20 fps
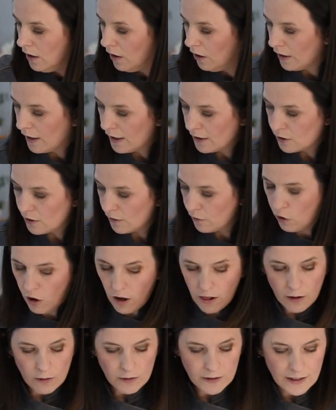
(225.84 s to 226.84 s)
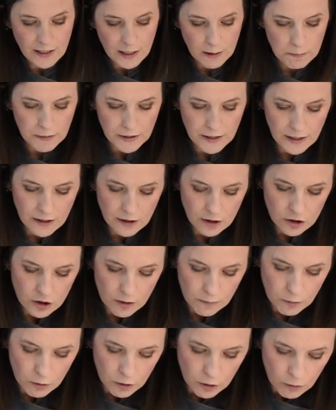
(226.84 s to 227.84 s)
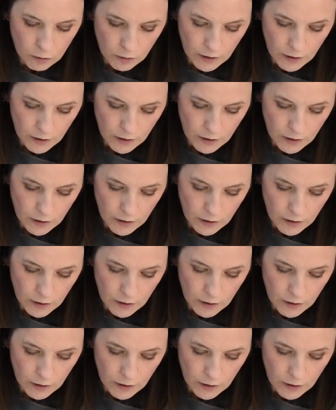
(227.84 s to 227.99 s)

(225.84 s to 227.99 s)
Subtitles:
Okay, so I've got a little scraper here, so I'm going to go